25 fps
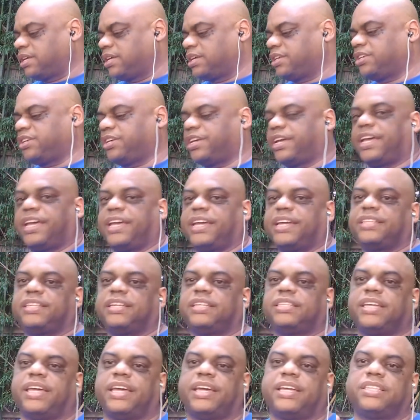your
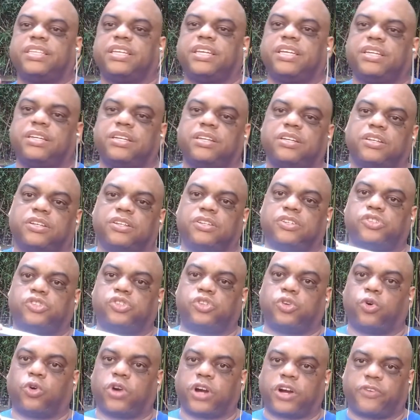handy dandy
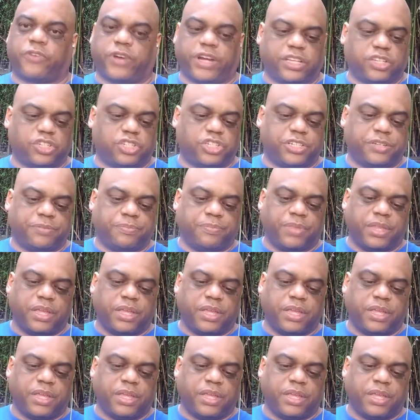torque wrench.